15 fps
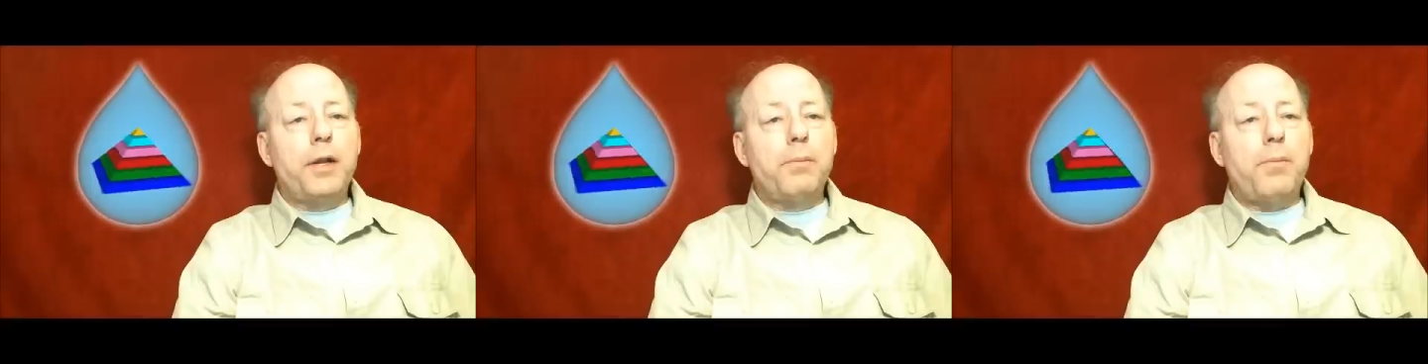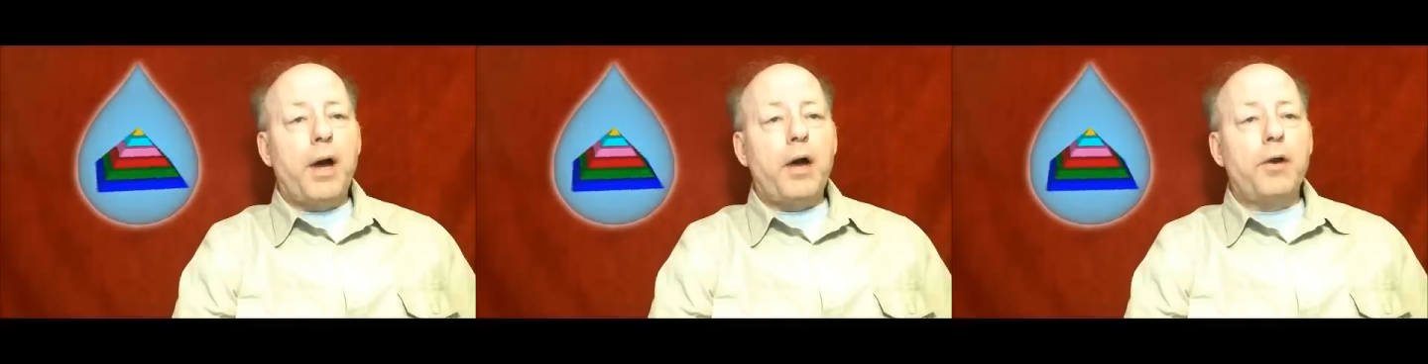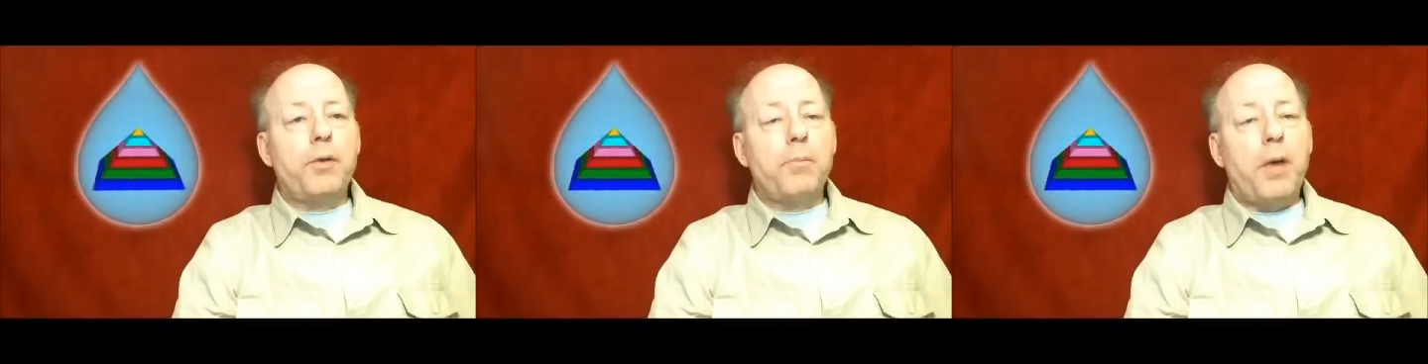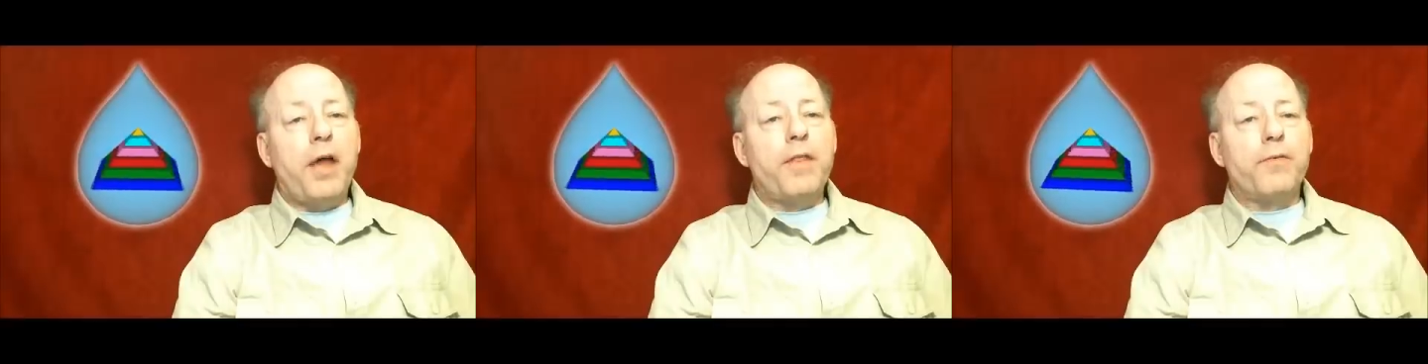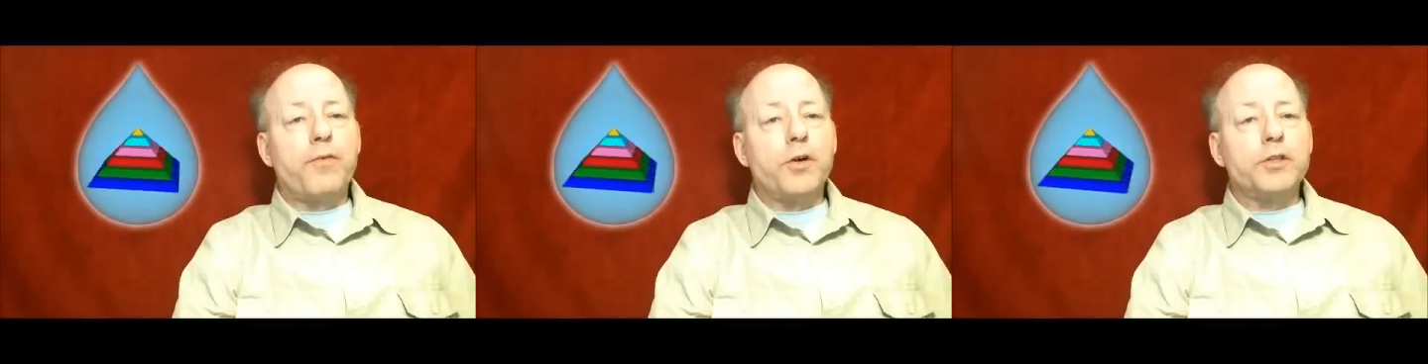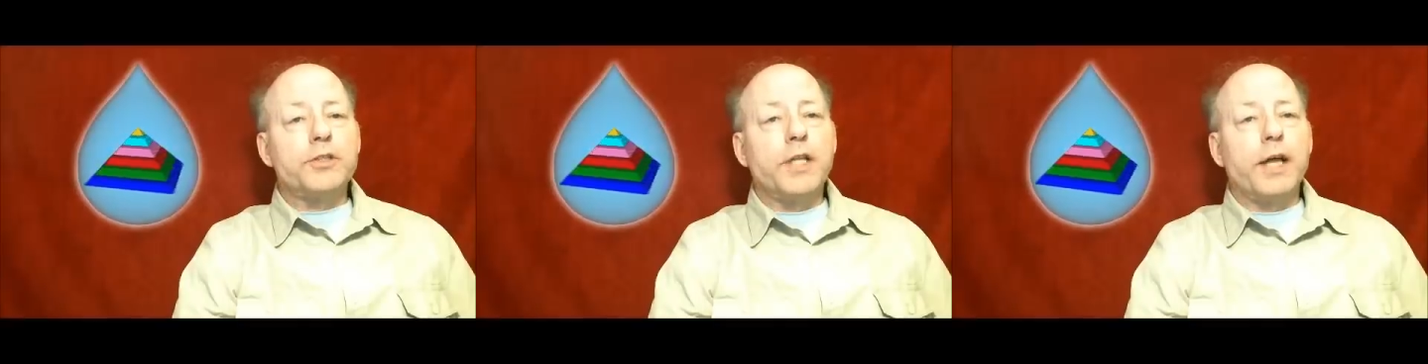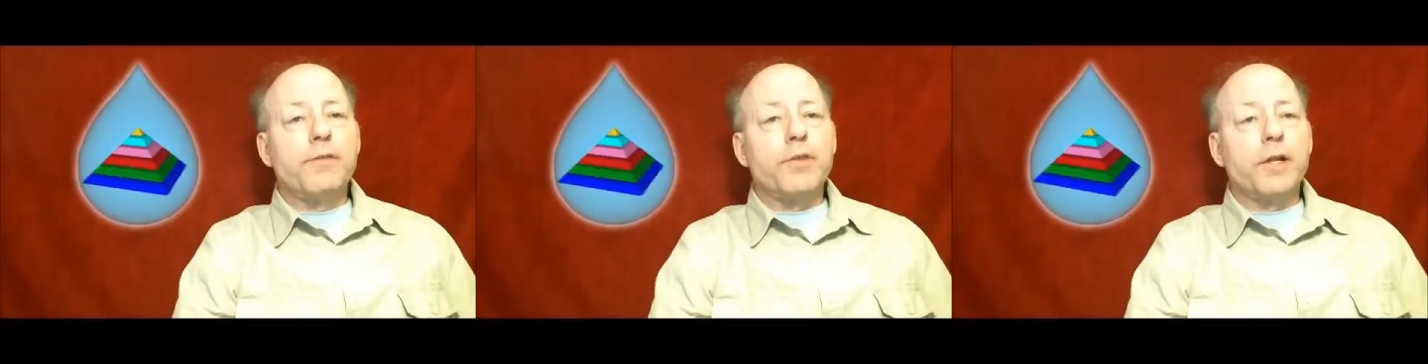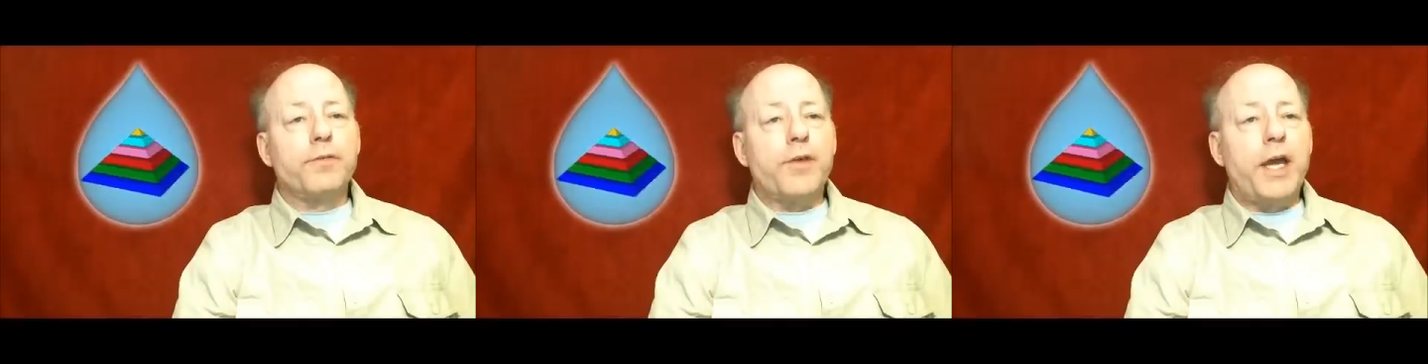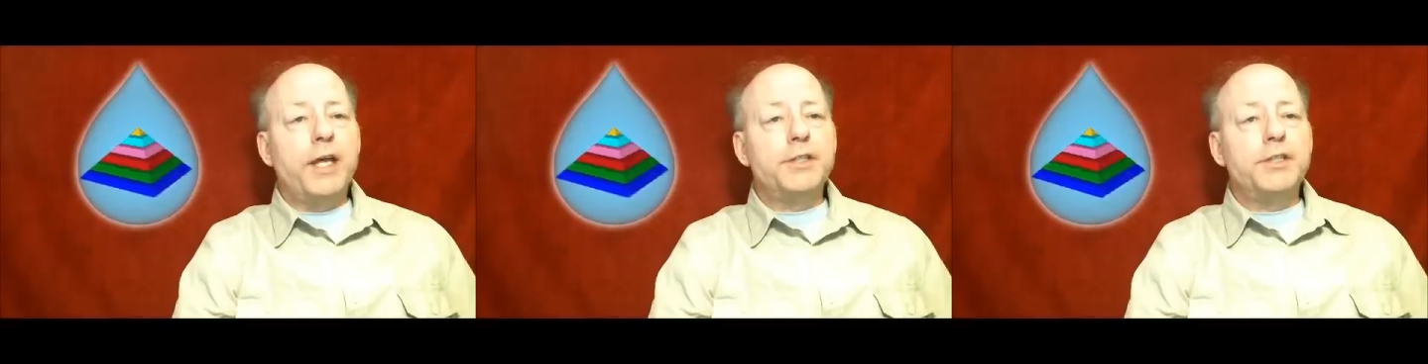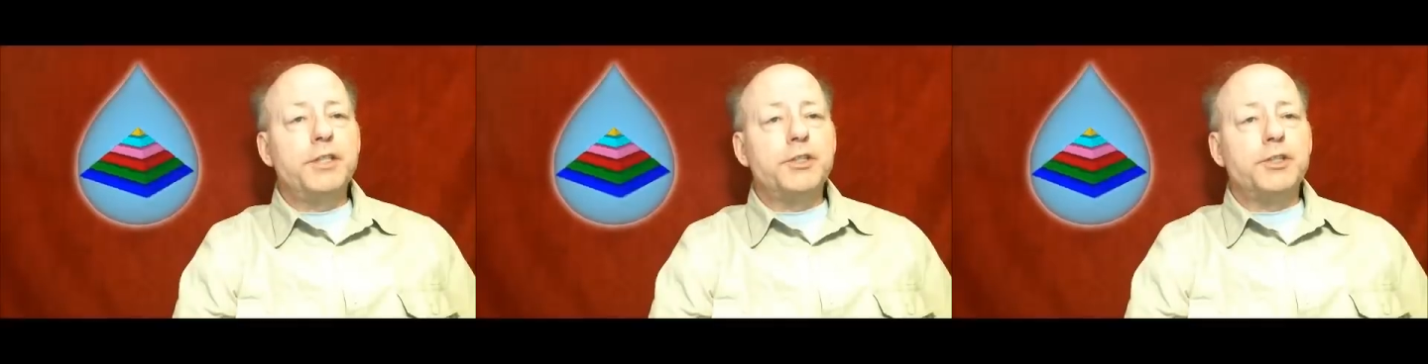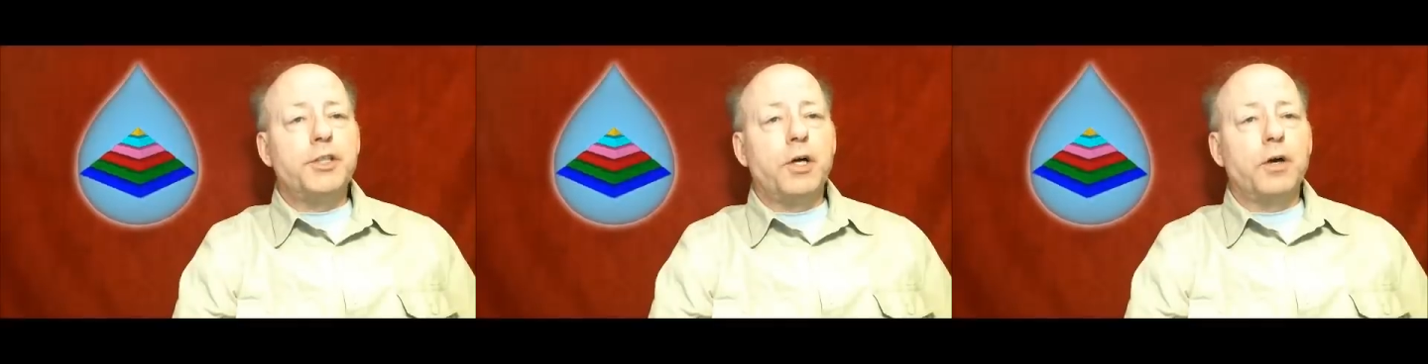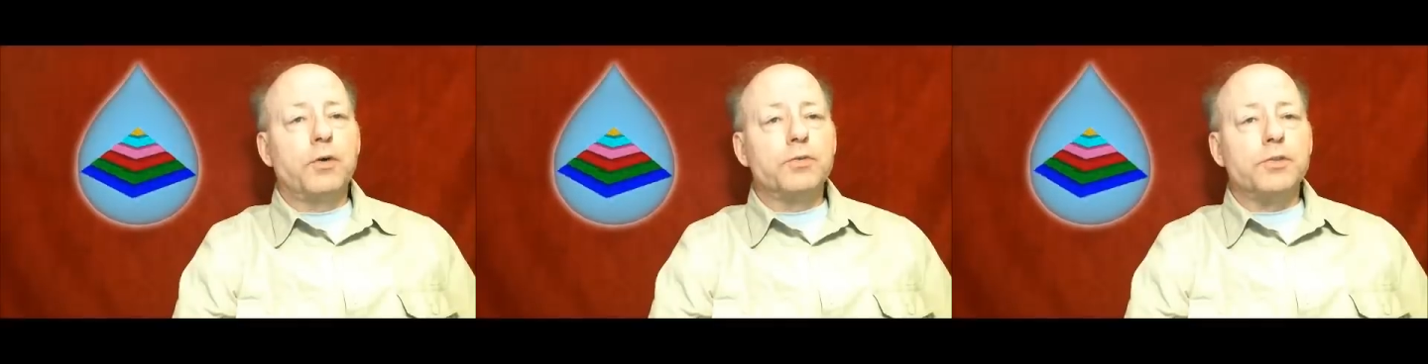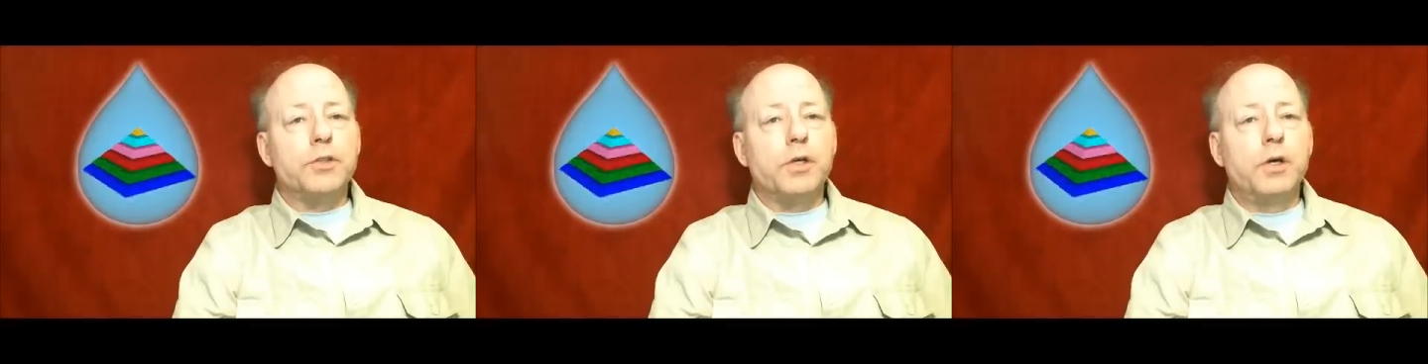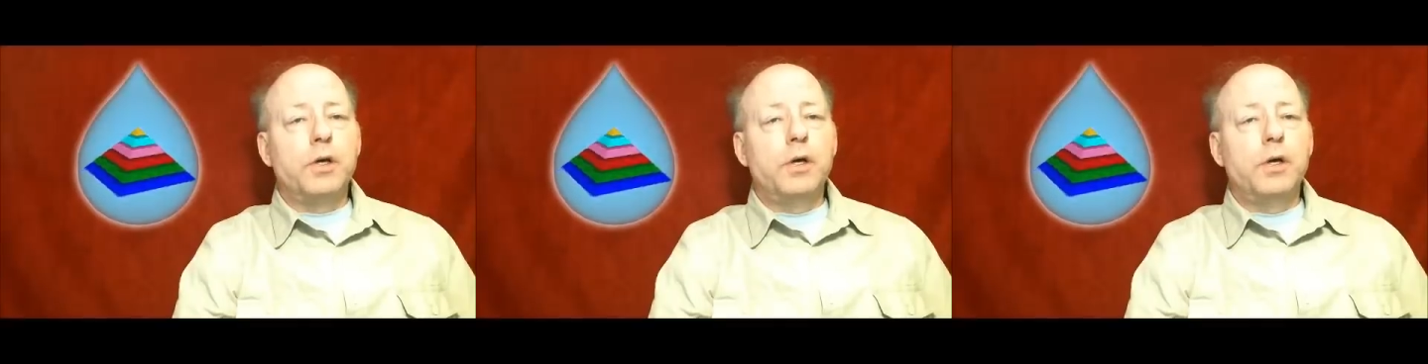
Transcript: impounded by the first level of casing stones.